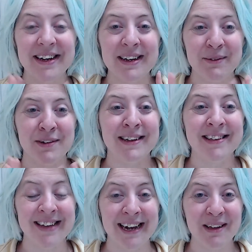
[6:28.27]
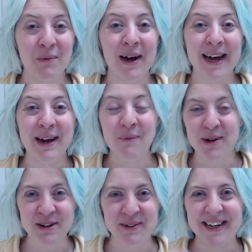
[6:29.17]
which is exactly why we're
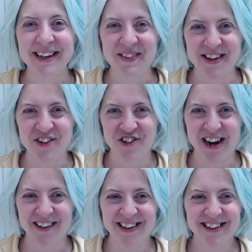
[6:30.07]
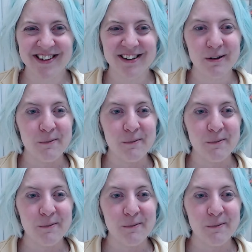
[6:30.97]
doing this challenge.